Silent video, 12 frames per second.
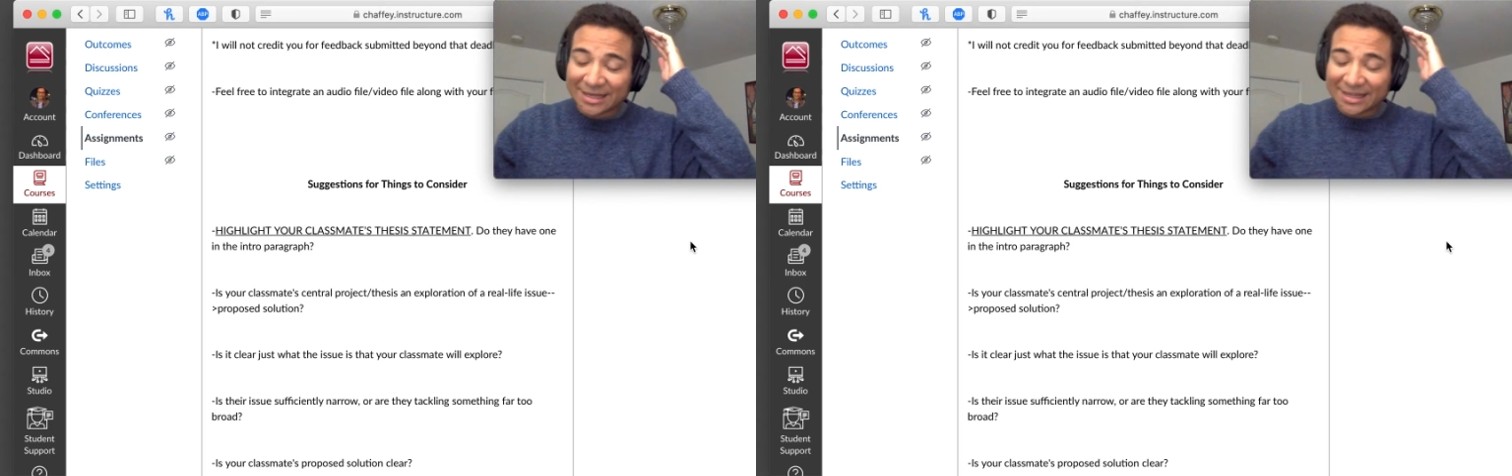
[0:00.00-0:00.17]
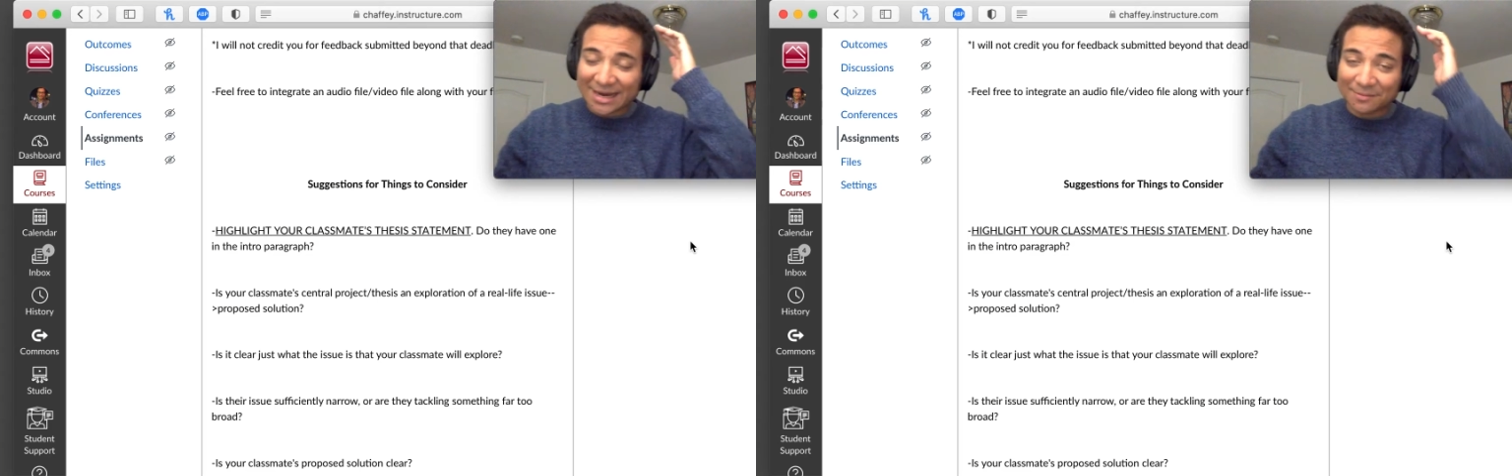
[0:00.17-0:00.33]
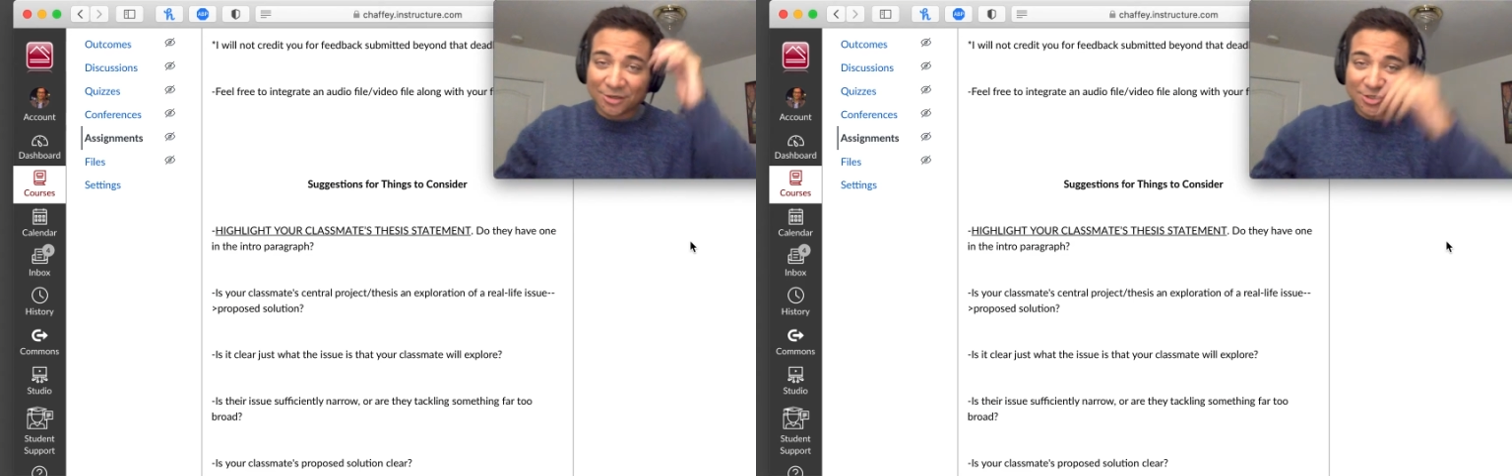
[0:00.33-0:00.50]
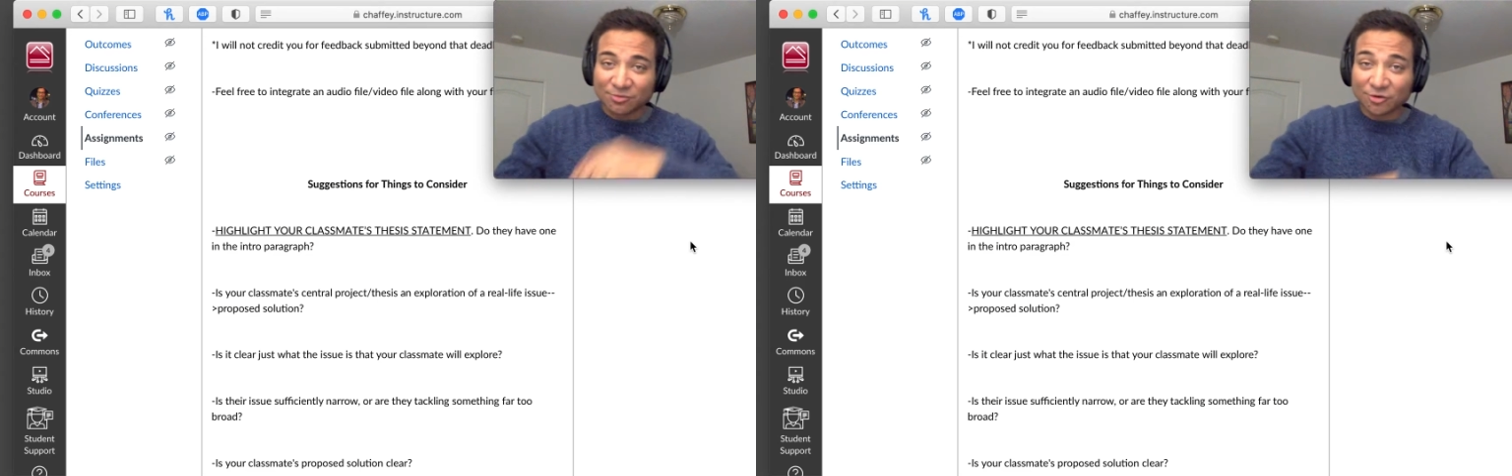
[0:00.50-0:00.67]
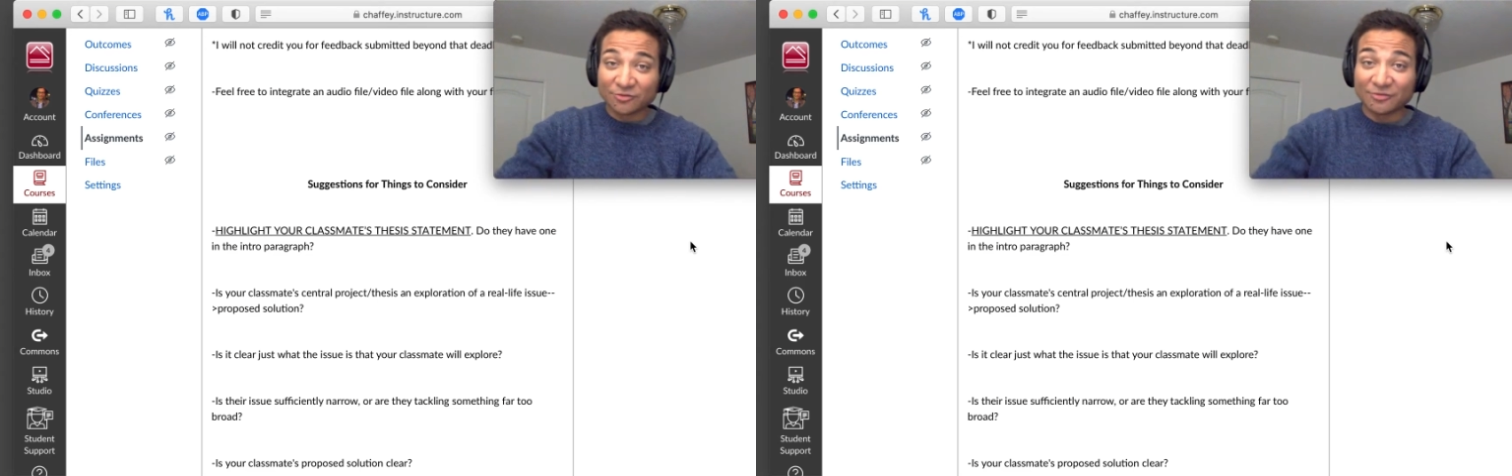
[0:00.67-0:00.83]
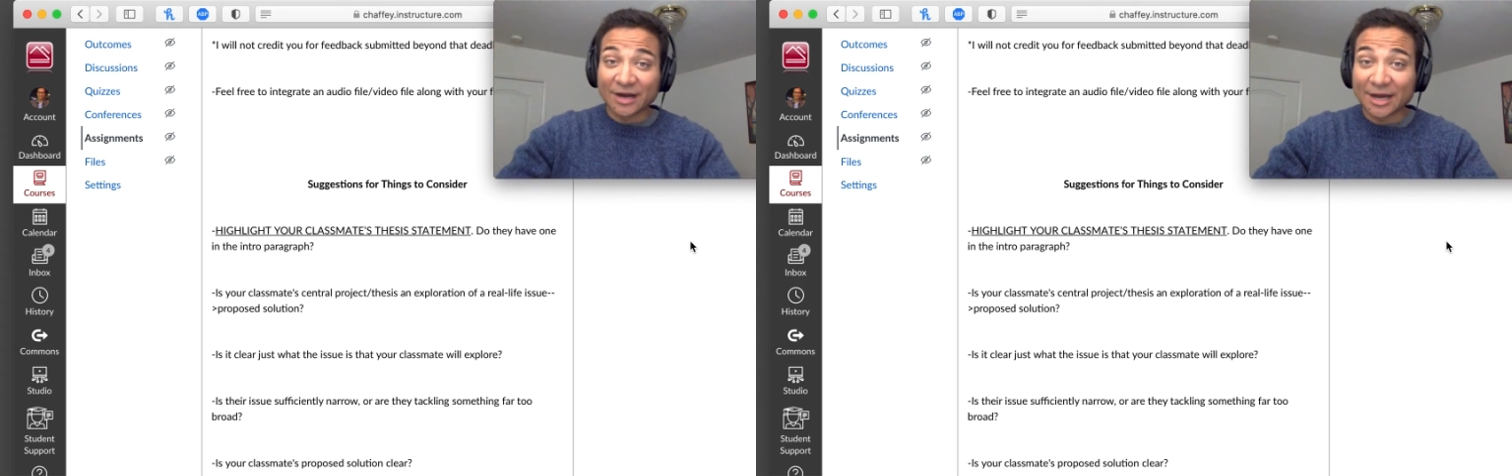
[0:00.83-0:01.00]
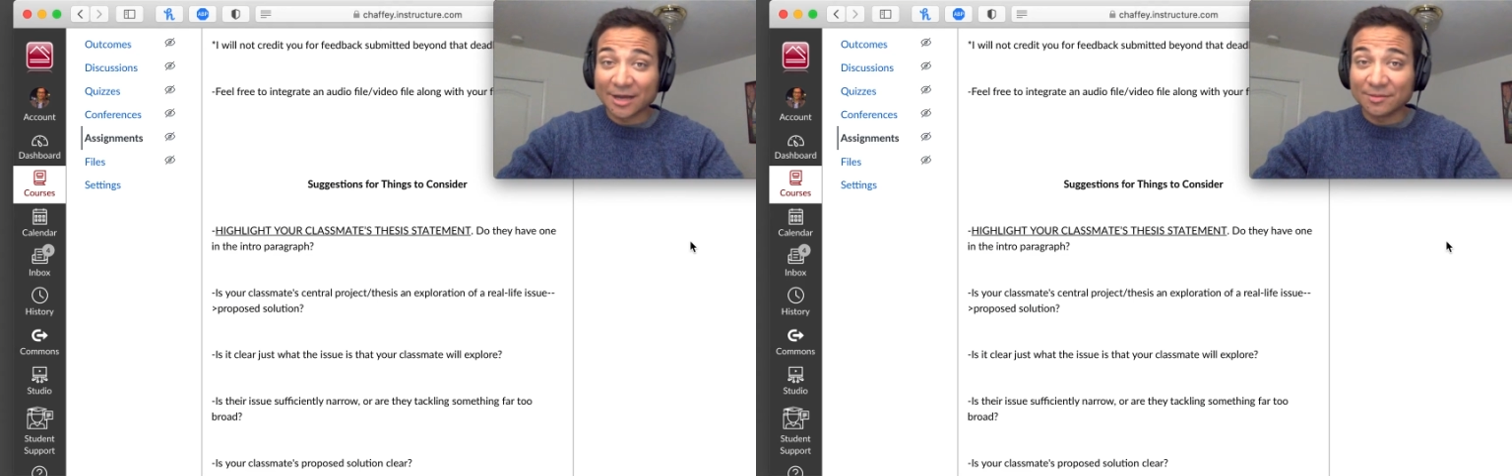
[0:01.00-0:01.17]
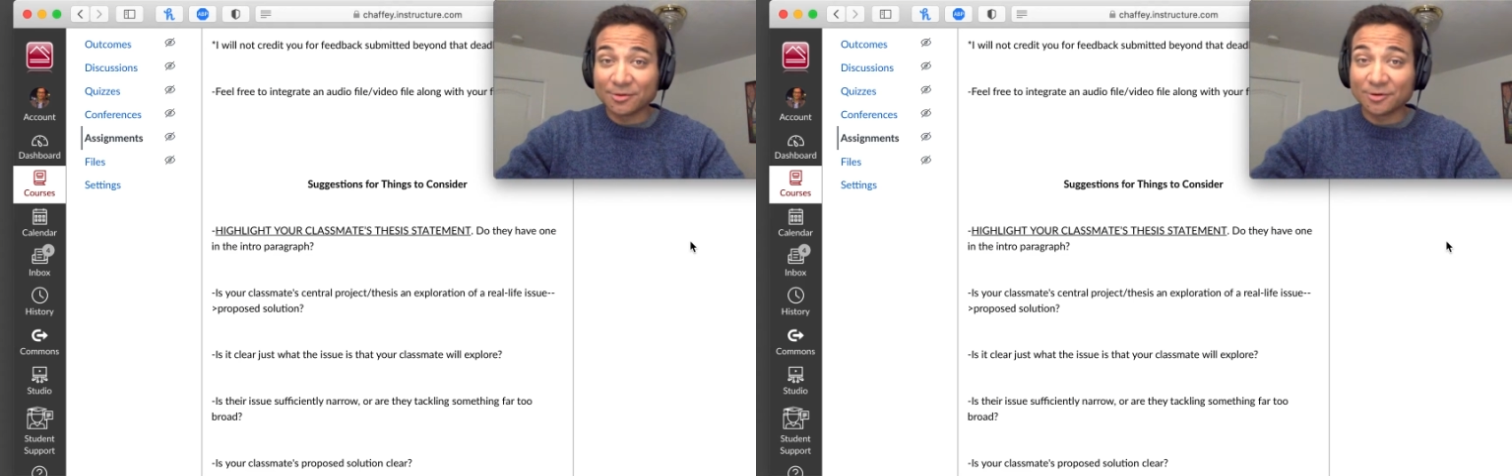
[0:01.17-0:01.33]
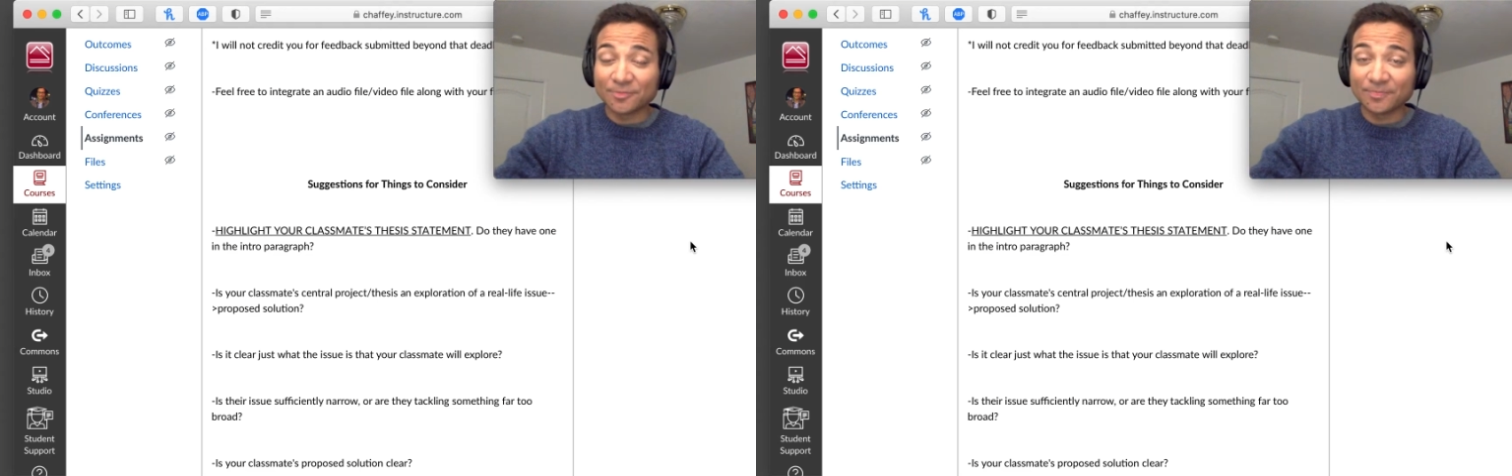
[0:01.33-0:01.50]
that much more
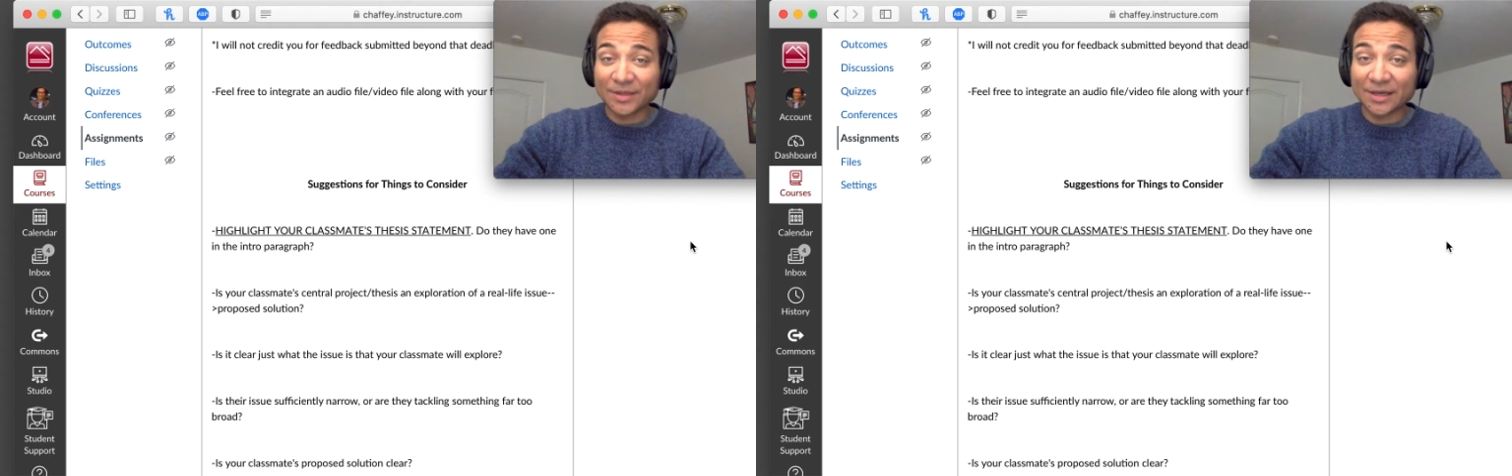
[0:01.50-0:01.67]
viable.